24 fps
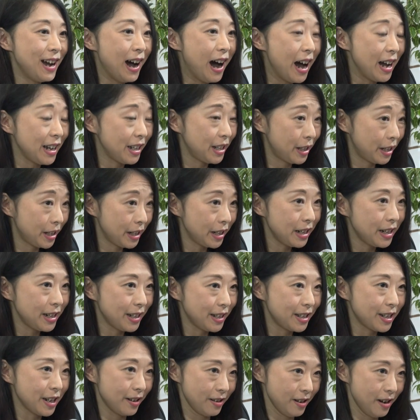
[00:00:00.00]

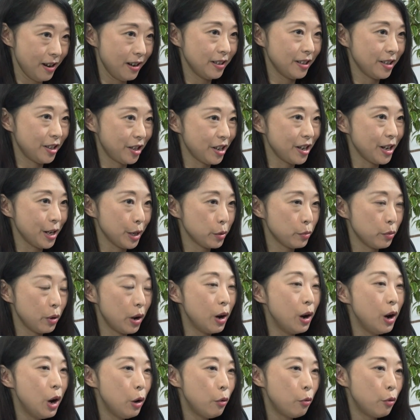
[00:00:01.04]
IT technology as
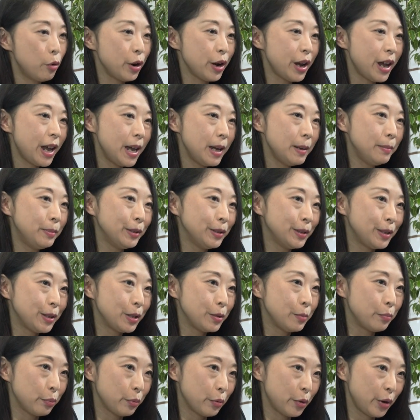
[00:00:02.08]
well, we're able
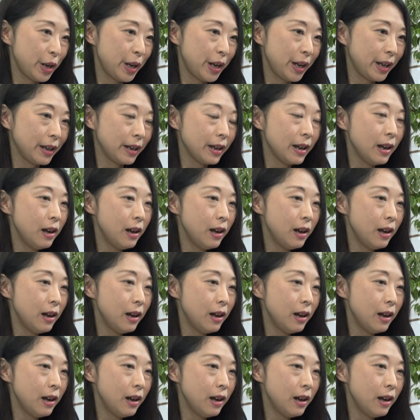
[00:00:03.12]
to bring